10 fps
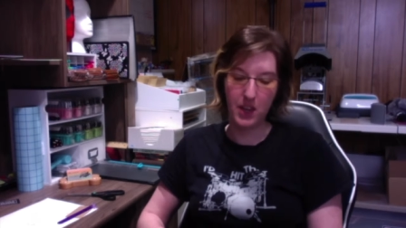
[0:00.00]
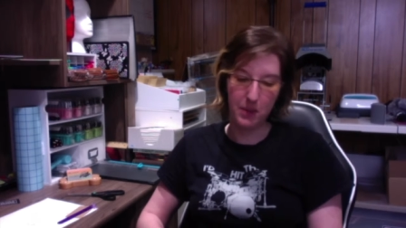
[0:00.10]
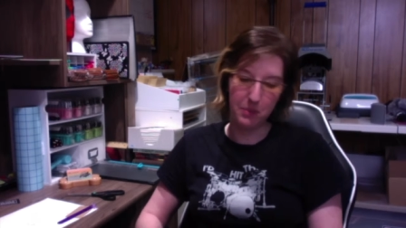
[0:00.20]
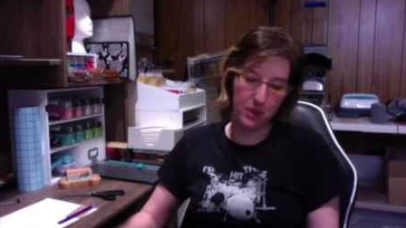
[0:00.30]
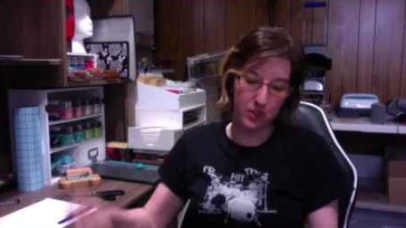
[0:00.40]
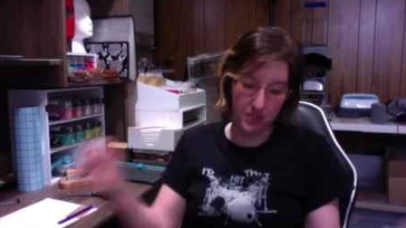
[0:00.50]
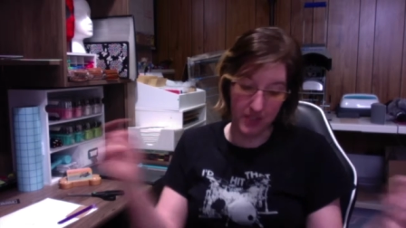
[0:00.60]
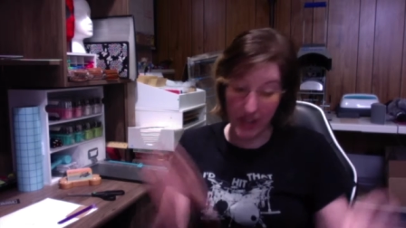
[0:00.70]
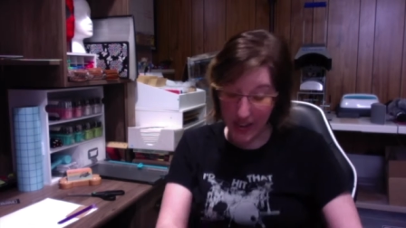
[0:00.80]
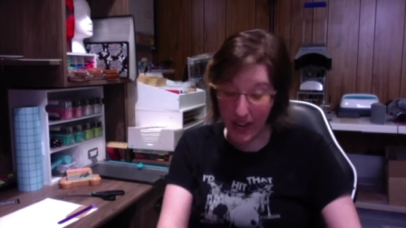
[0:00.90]
because
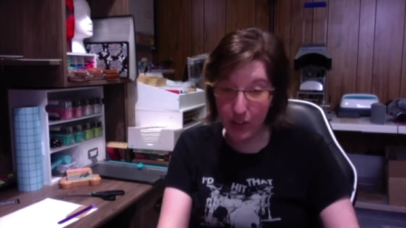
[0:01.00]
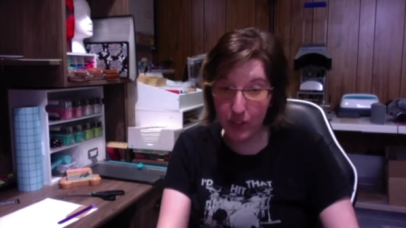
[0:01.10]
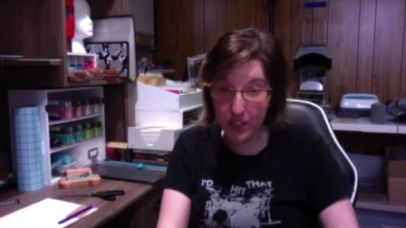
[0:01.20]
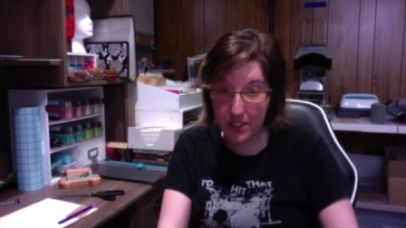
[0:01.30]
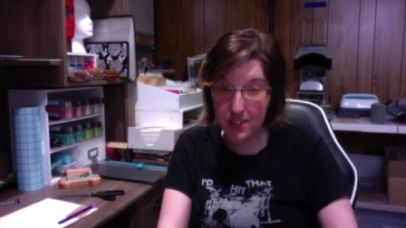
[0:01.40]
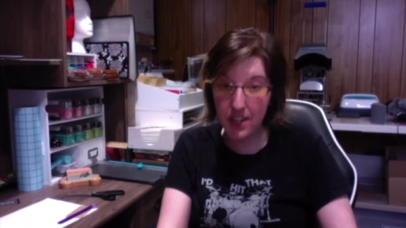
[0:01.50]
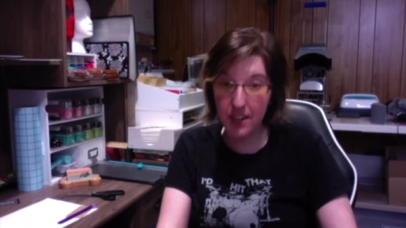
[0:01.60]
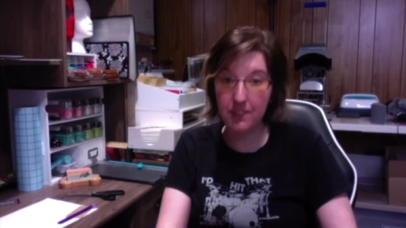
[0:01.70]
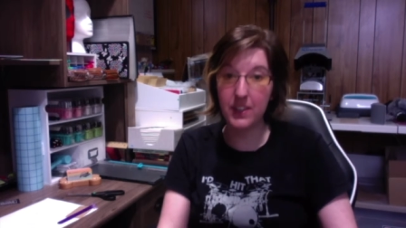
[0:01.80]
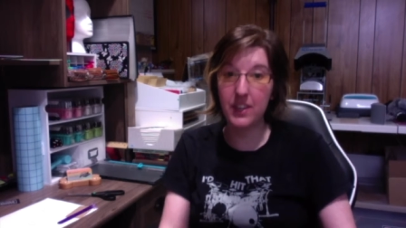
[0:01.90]
that handwritten
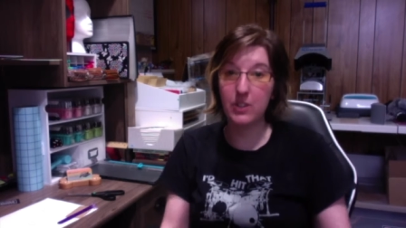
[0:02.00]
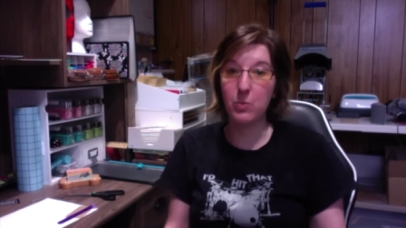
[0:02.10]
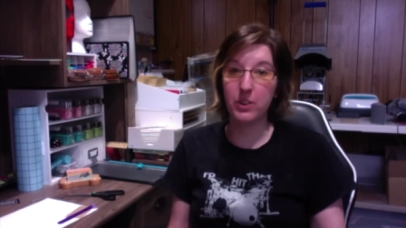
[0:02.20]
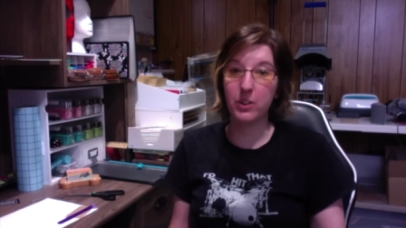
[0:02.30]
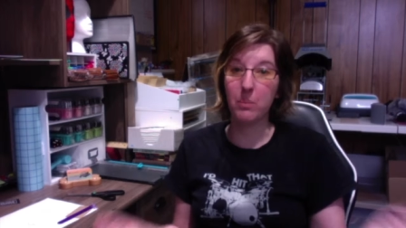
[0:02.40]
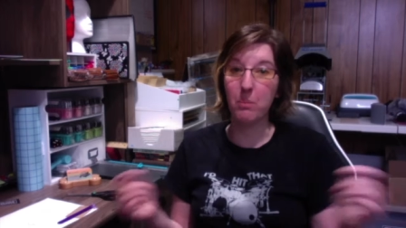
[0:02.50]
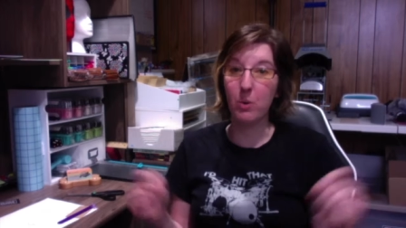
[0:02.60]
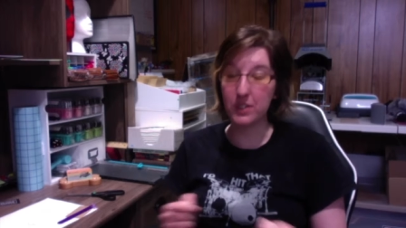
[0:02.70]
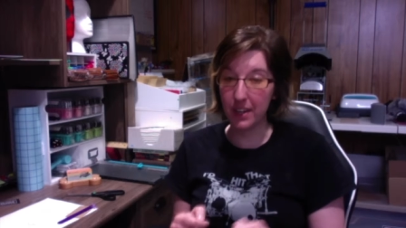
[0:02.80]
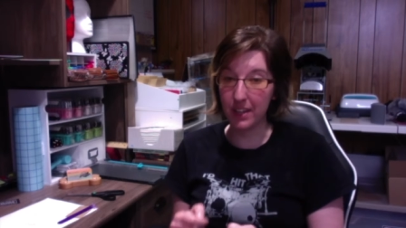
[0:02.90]
stuff is what they're
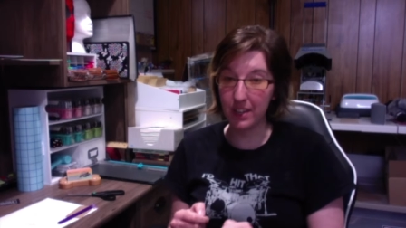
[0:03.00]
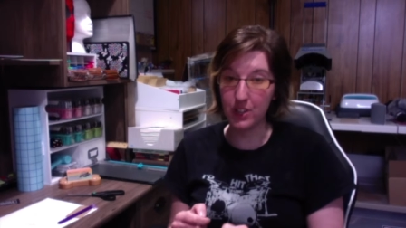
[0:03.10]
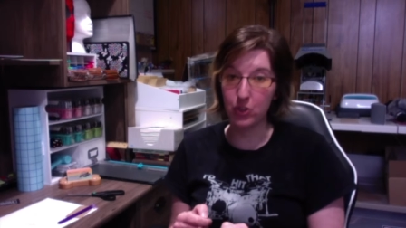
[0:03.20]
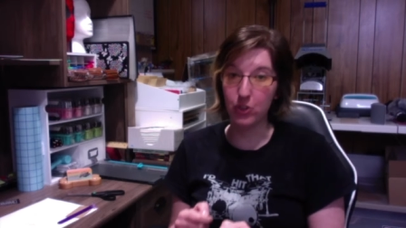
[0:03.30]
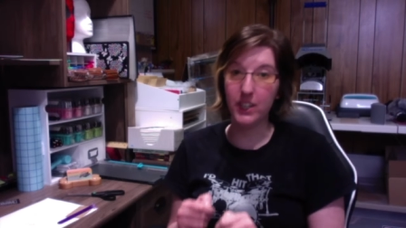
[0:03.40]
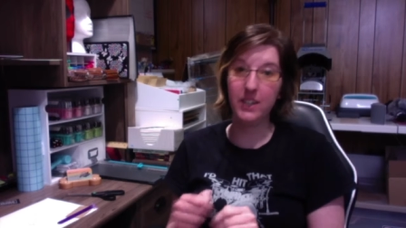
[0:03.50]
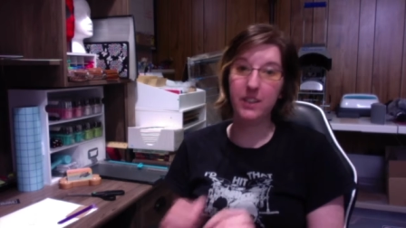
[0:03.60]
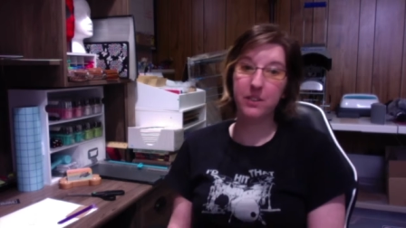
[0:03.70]
most likely to read.